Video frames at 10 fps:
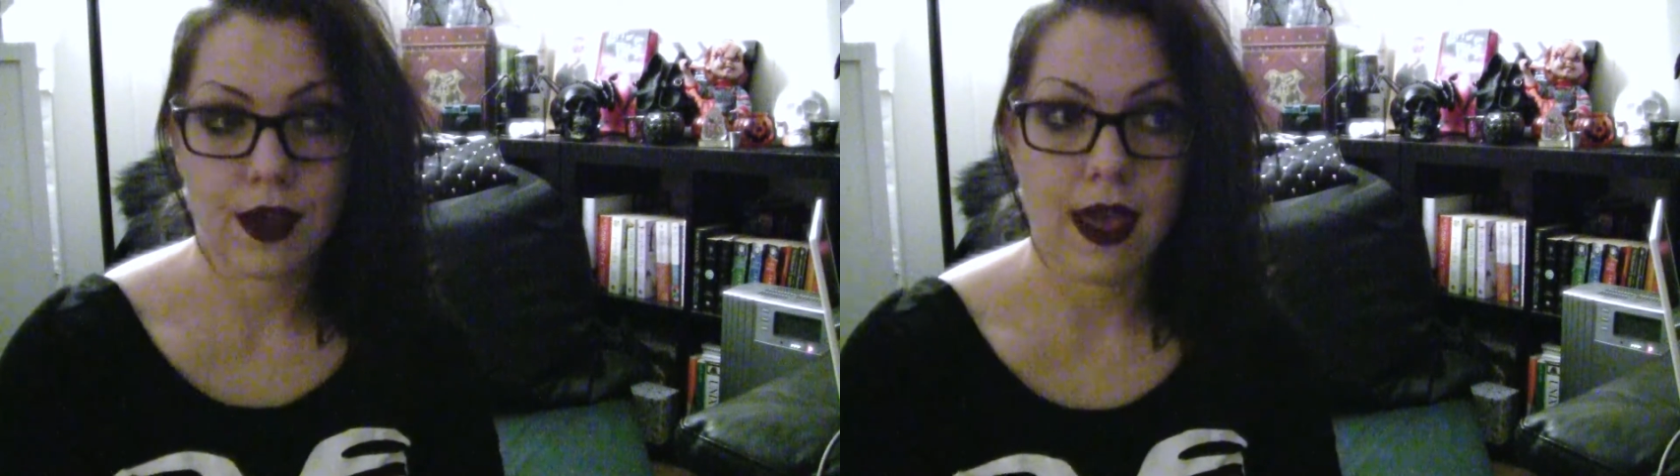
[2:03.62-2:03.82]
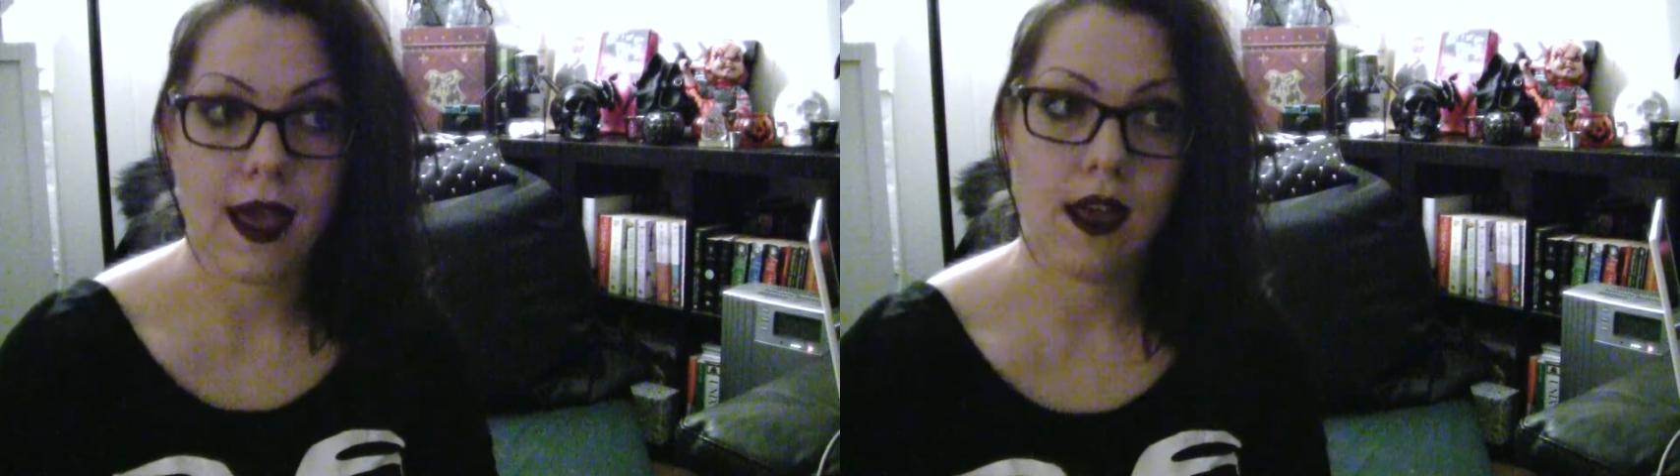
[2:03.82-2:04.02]

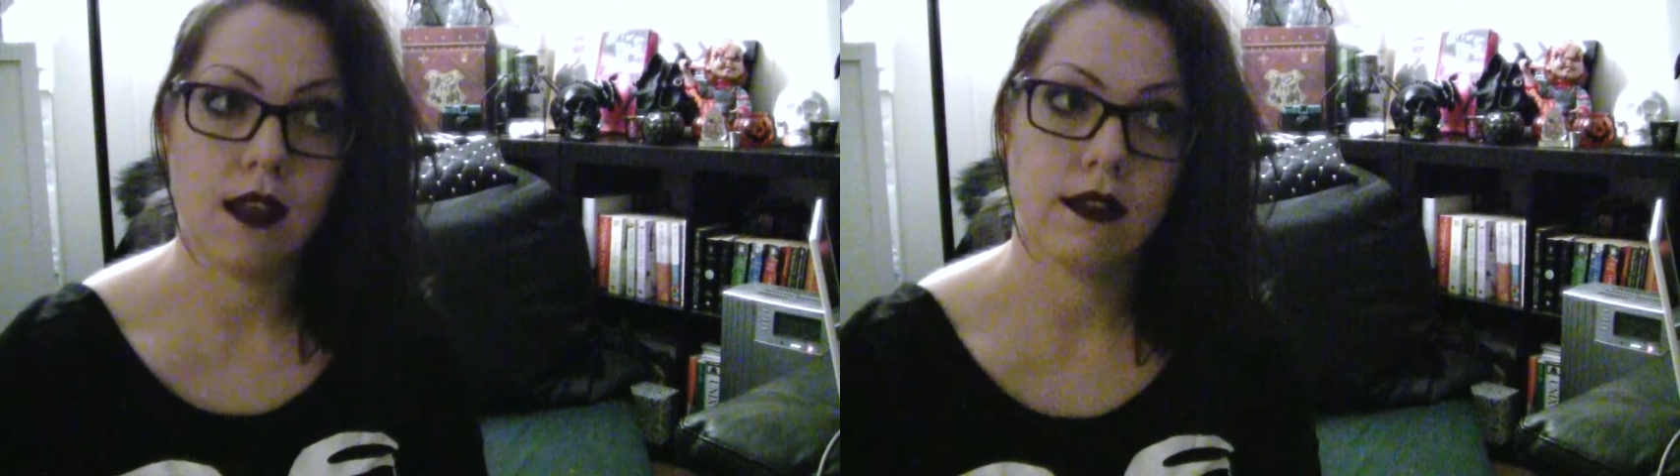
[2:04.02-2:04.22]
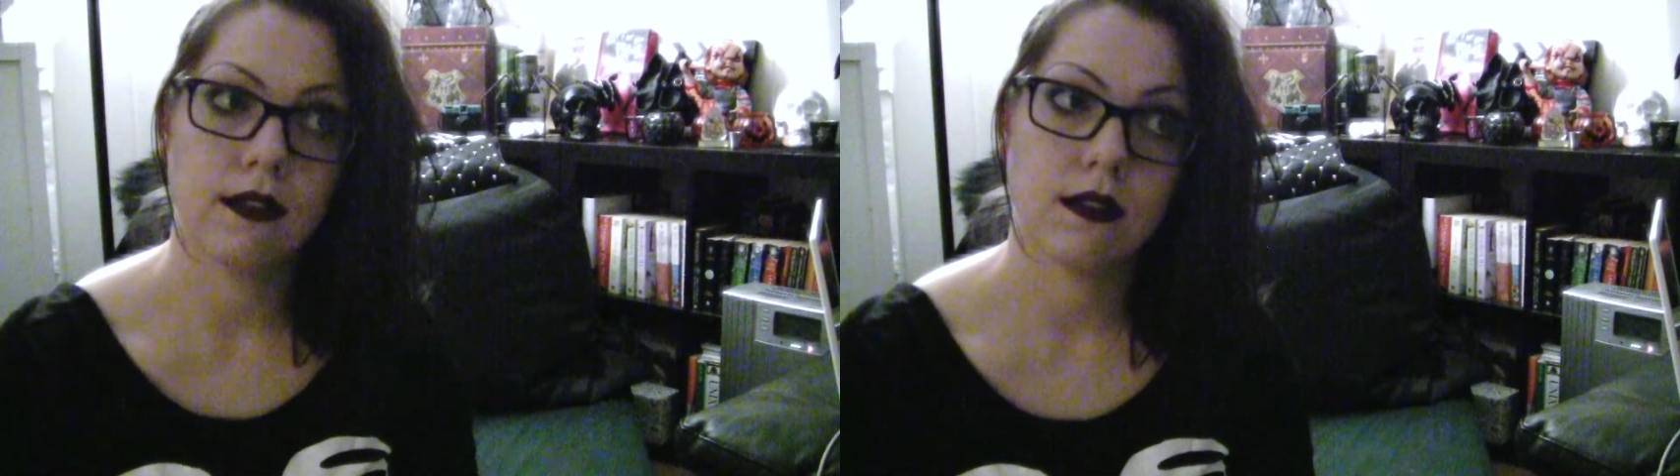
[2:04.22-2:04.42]

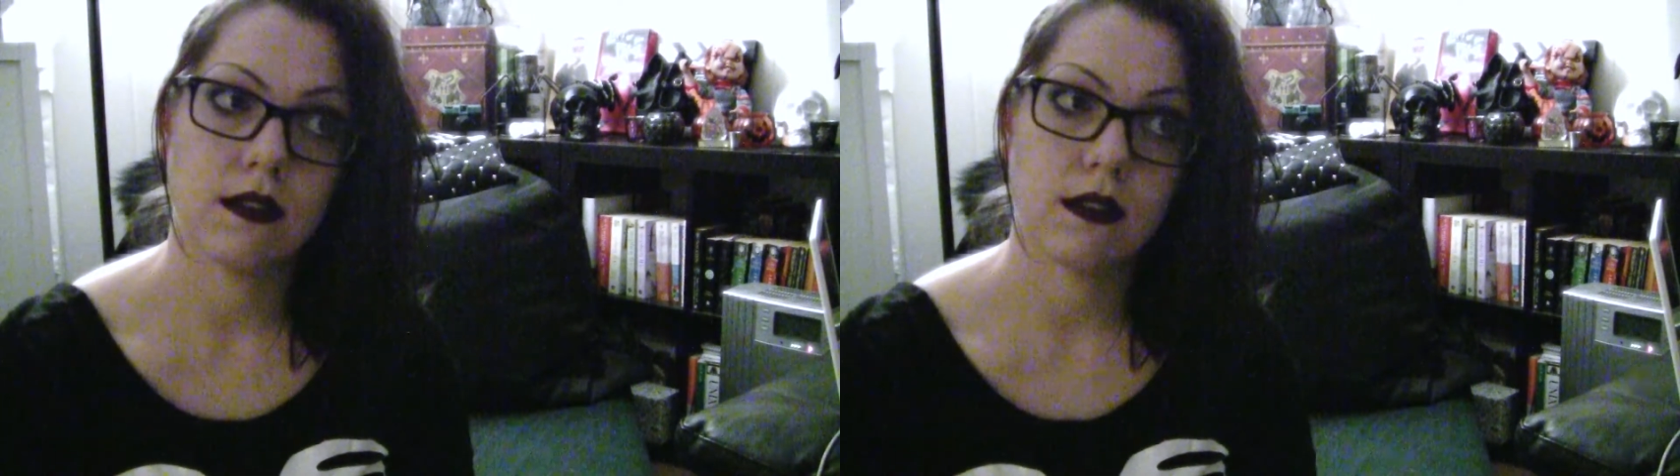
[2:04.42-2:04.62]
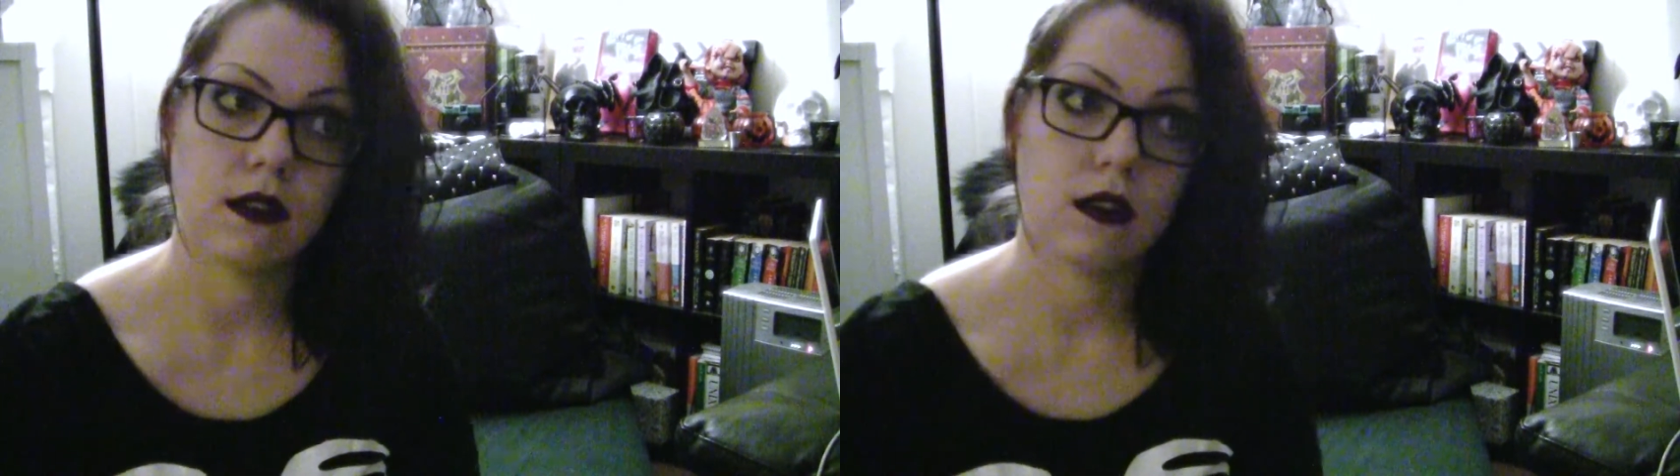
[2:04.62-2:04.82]
And
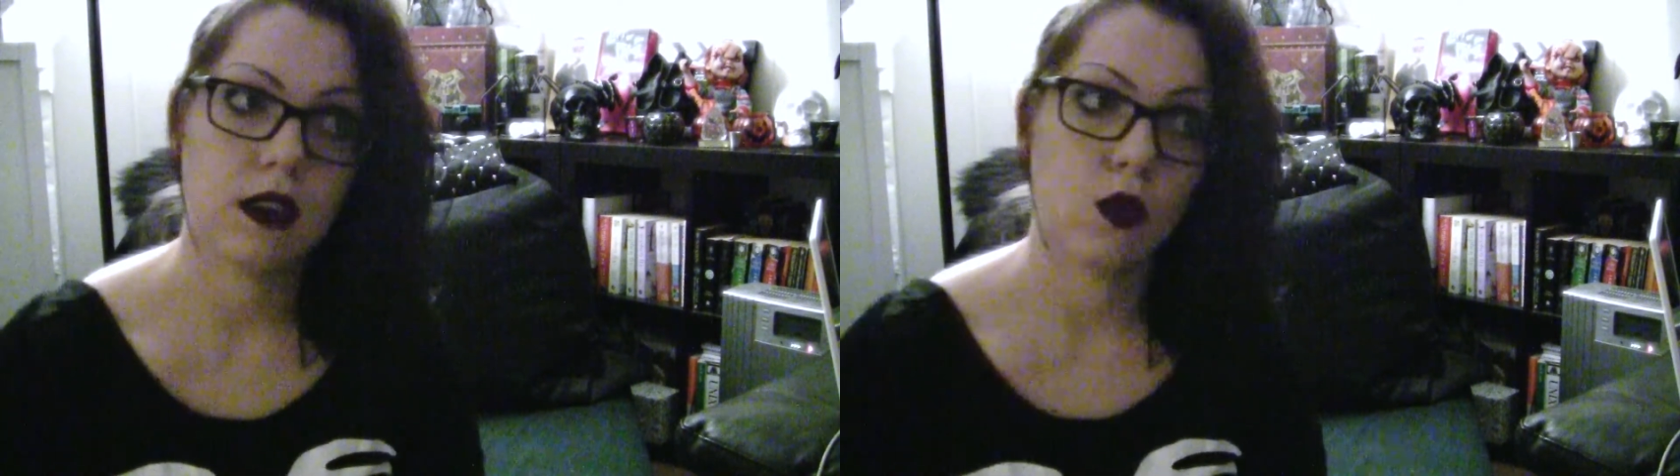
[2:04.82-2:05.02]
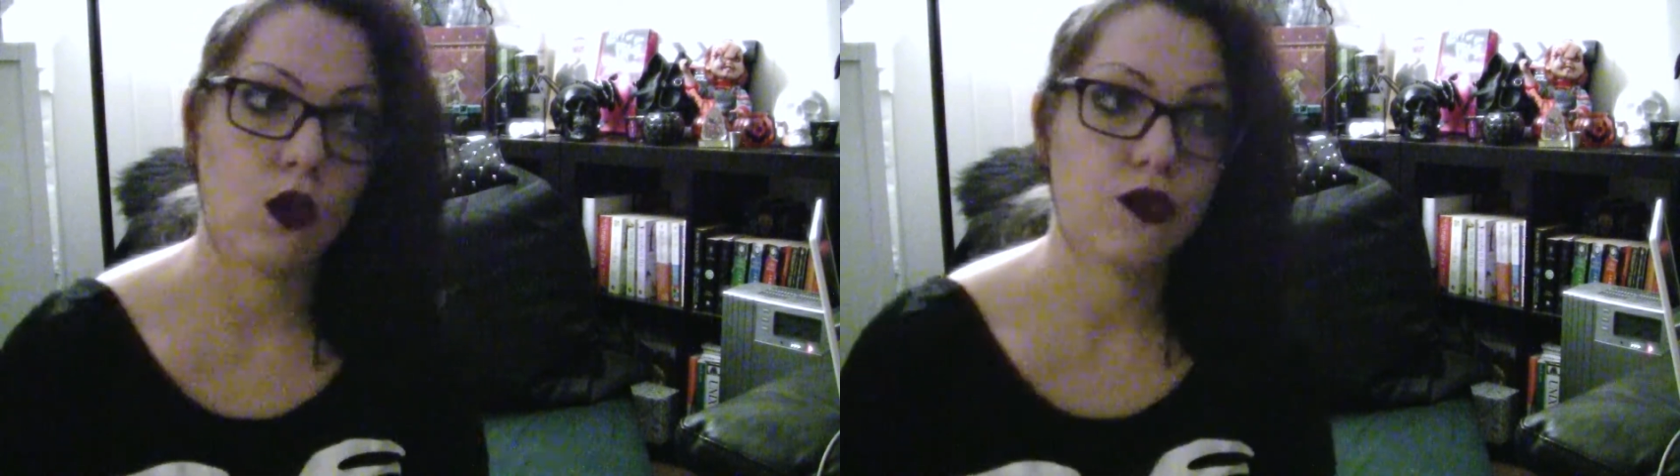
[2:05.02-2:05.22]

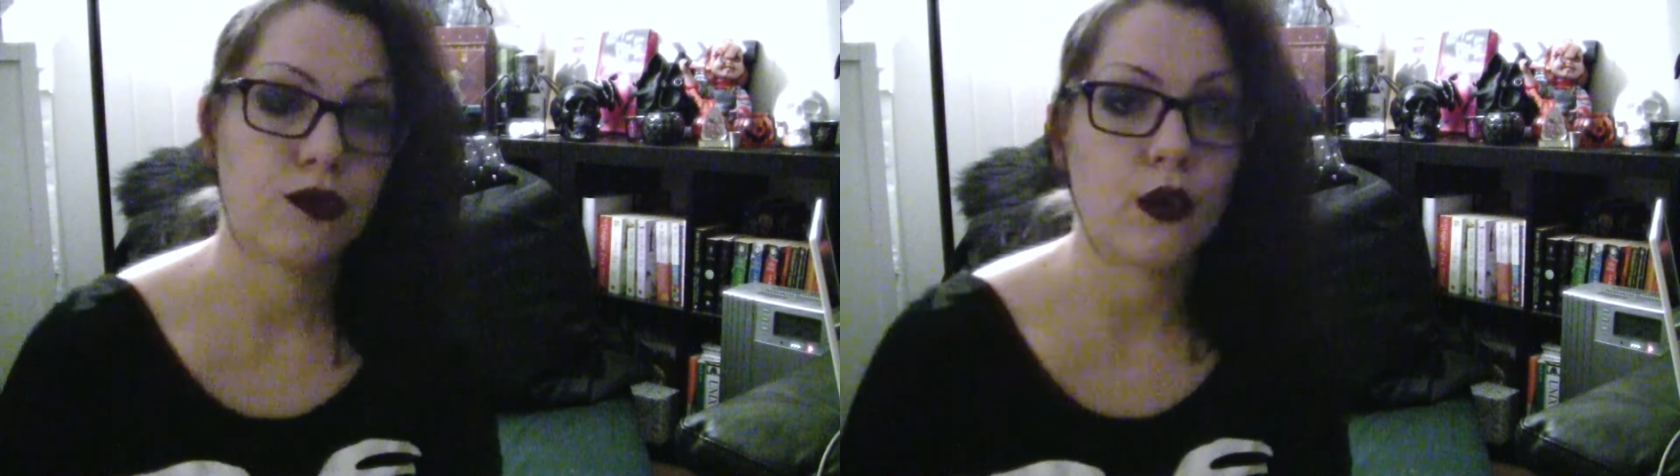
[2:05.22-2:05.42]
in order for